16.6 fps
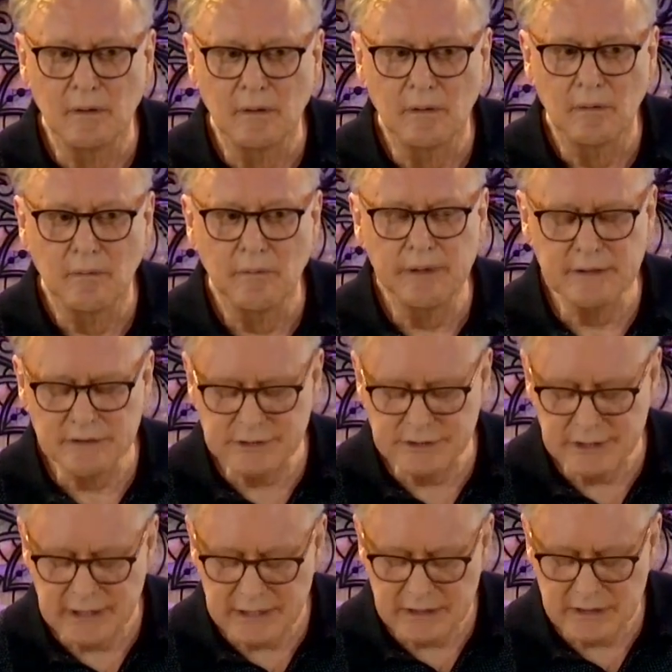we
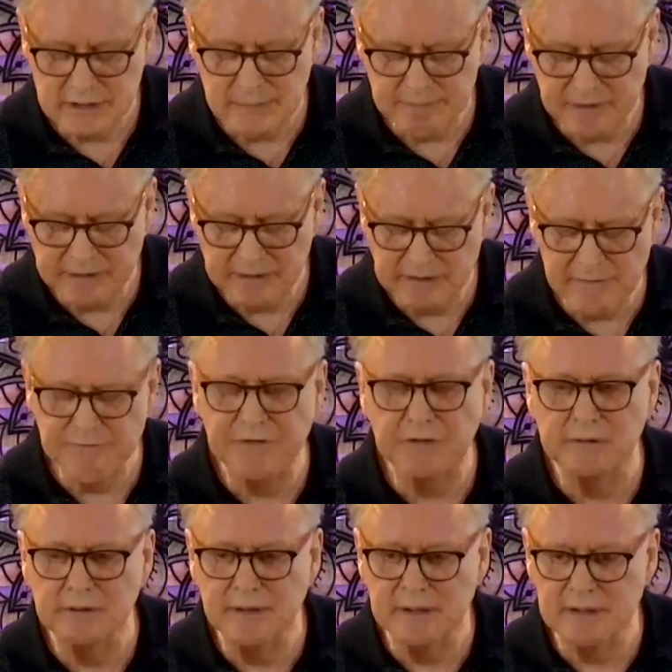see something
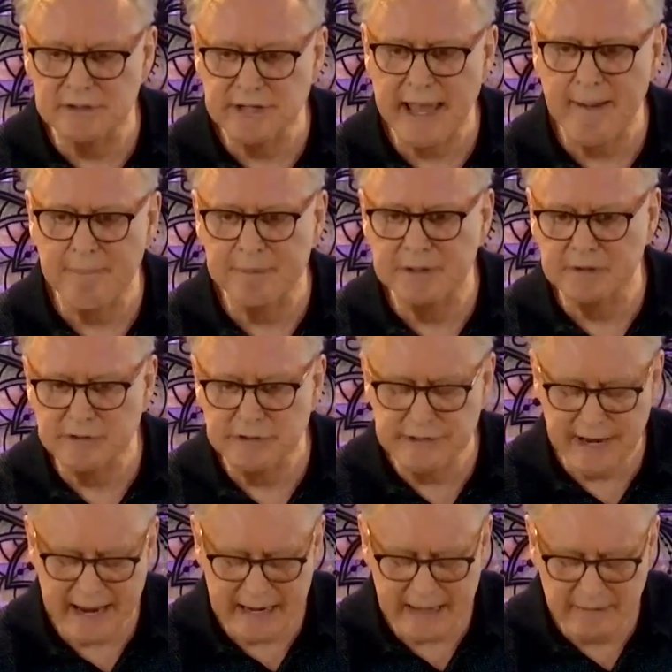different that is happening
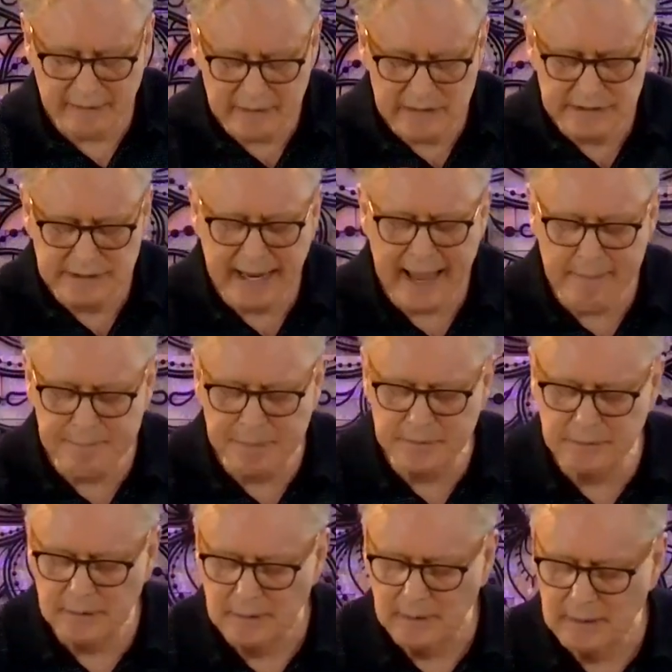today that has
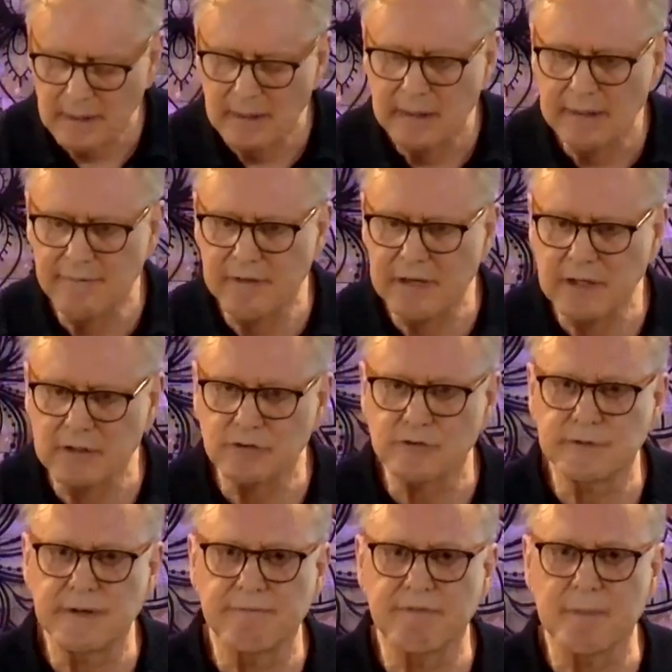happened in the
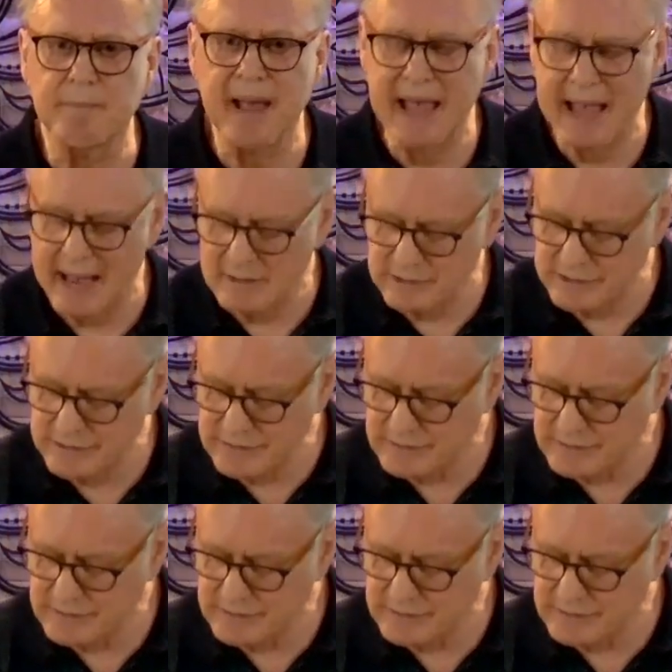history of the past.